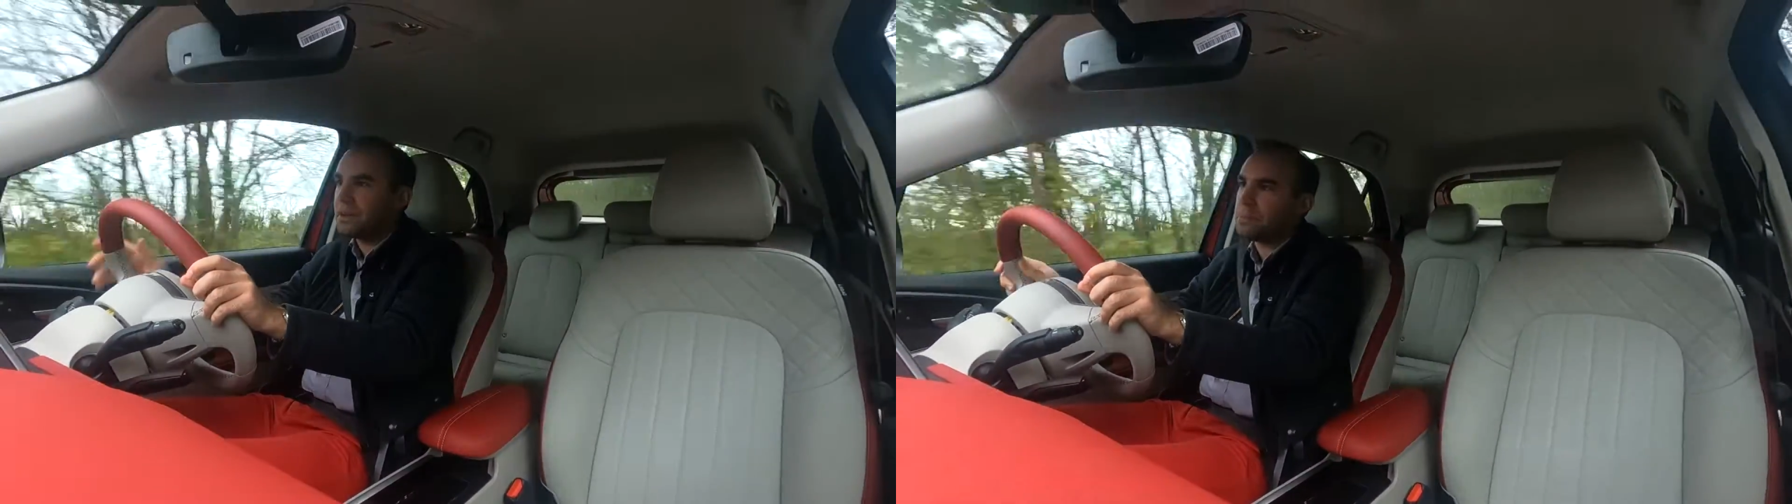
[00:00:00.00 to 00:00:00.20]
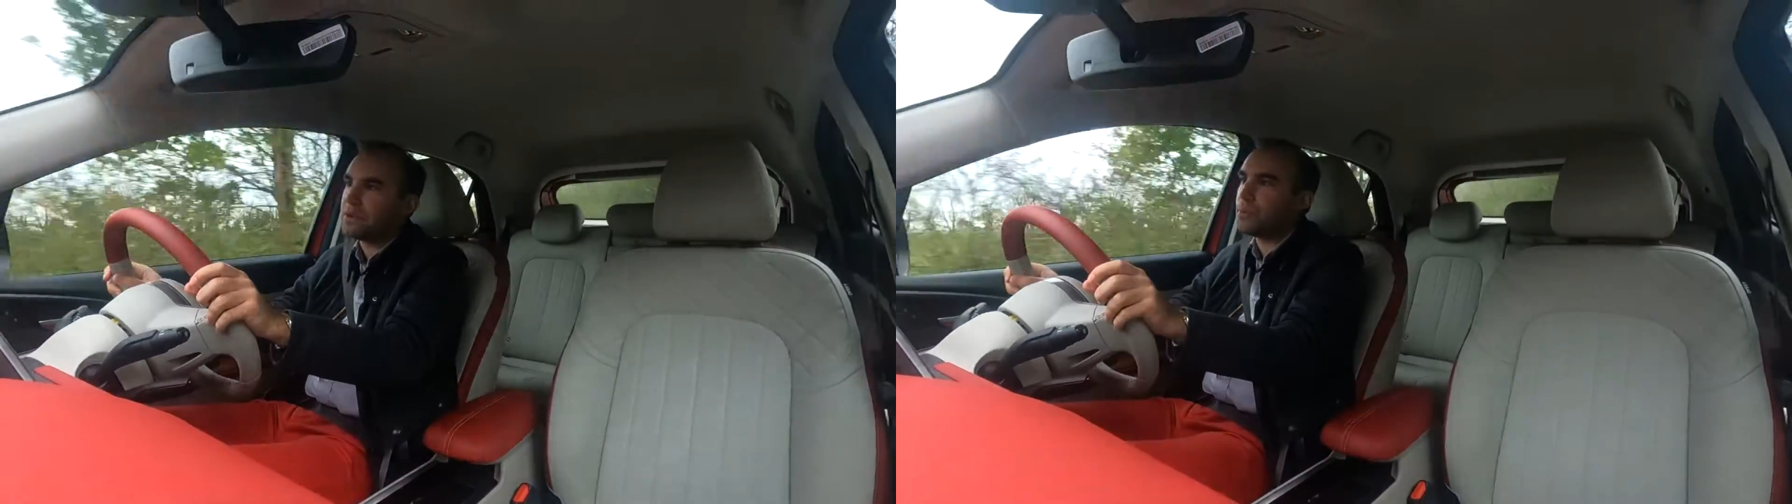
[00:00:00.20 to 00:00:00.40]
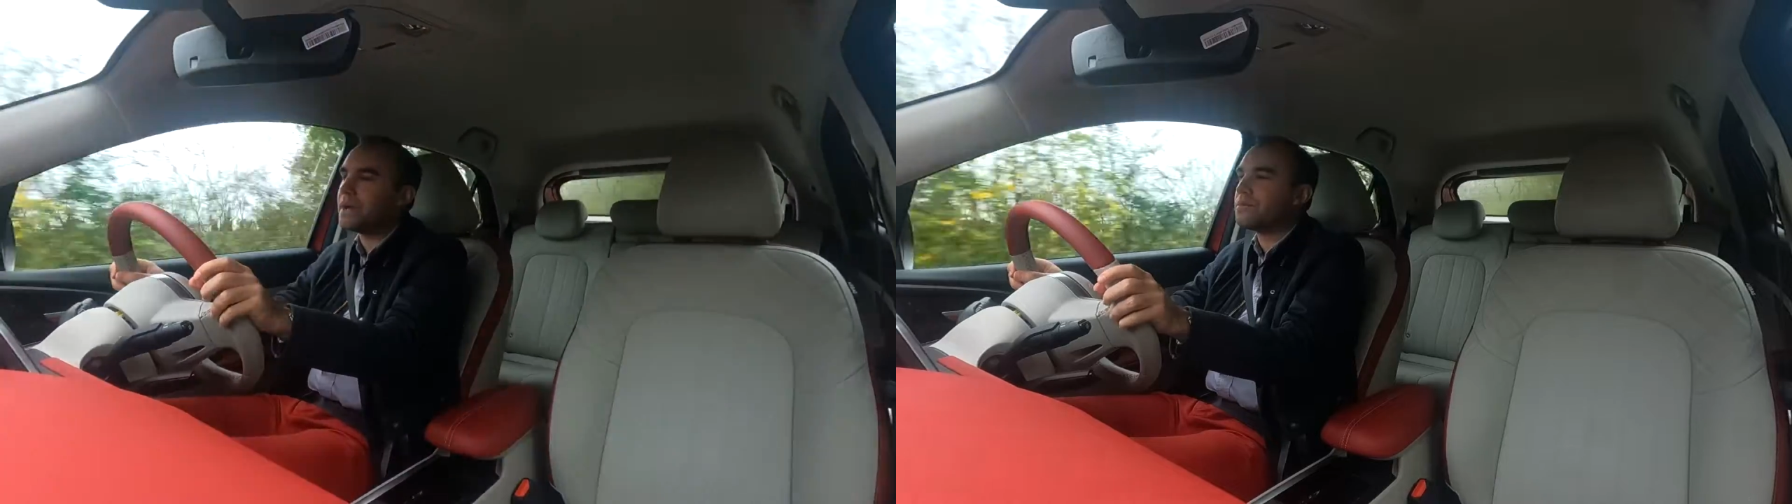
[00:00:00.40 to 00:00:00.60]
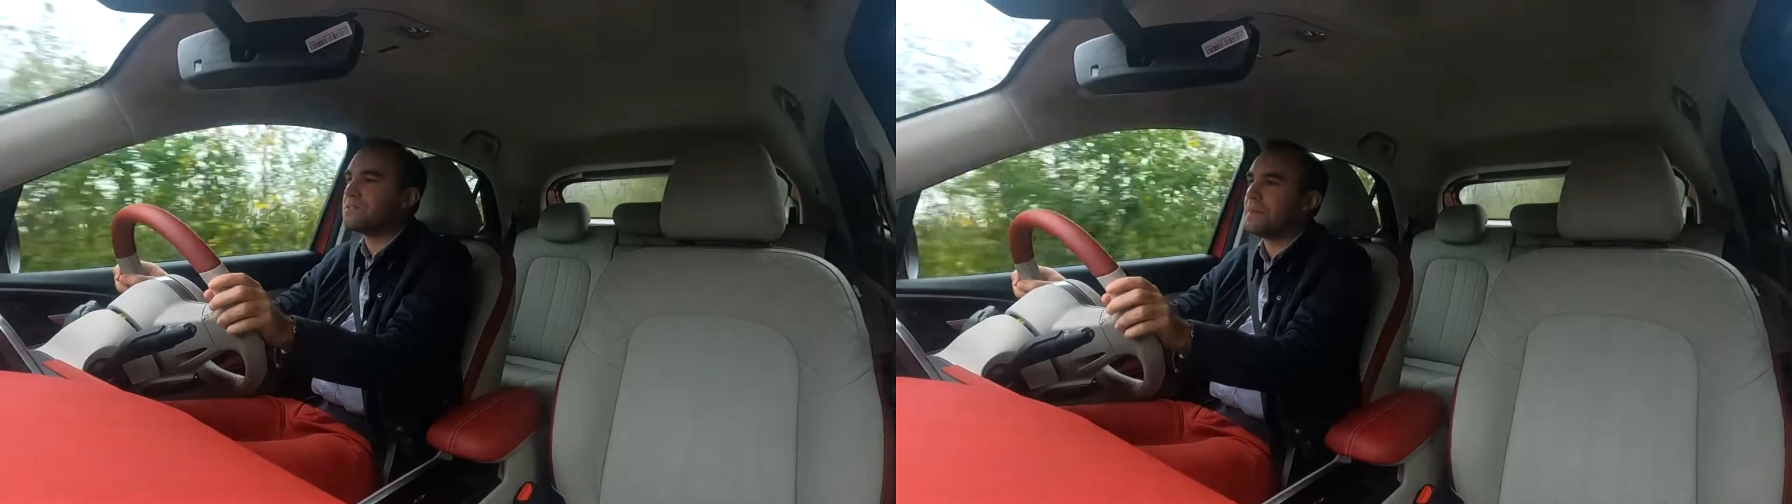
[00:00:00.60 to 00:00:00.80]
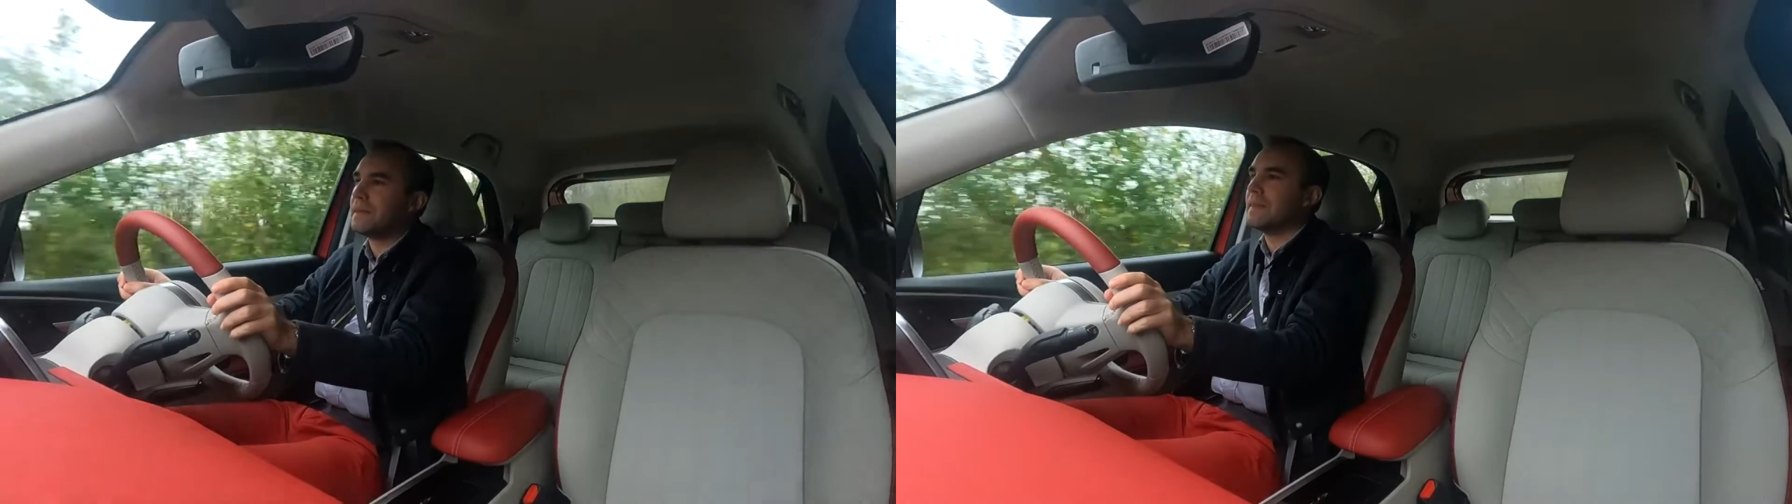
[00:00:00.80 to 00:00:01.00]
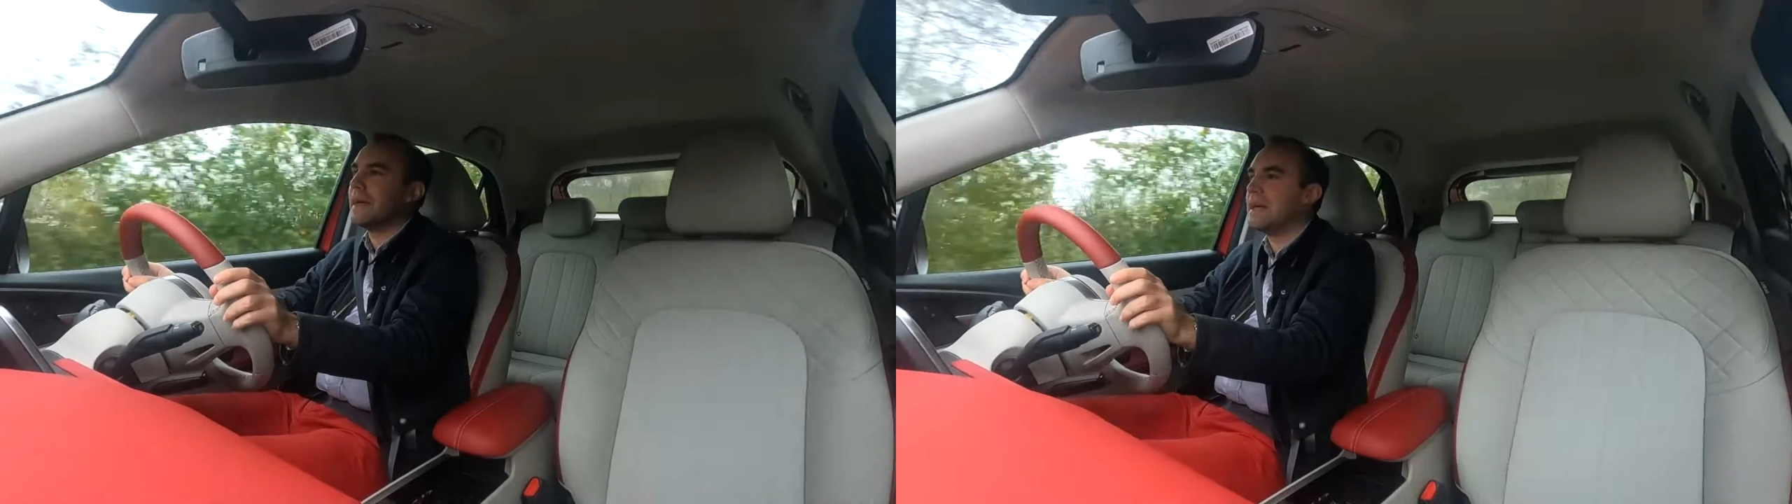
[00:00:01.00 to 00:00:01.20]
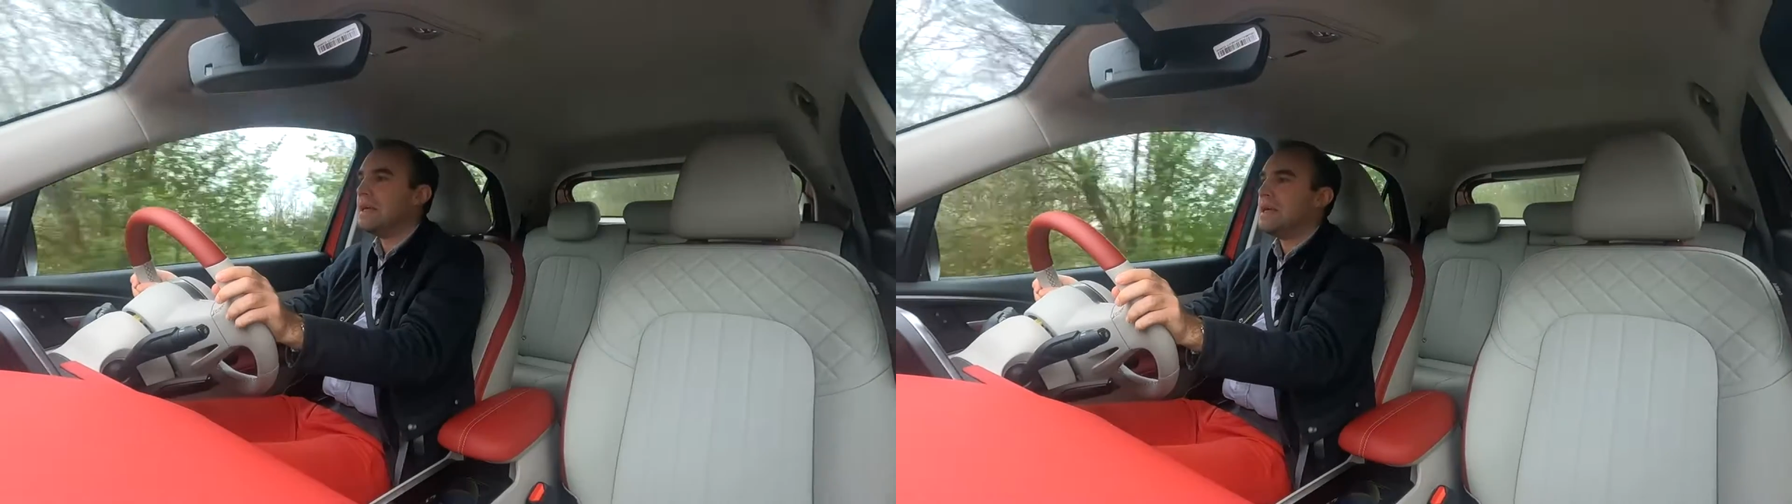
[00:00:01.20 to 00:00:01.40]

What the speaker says: a bit of wheel spin there.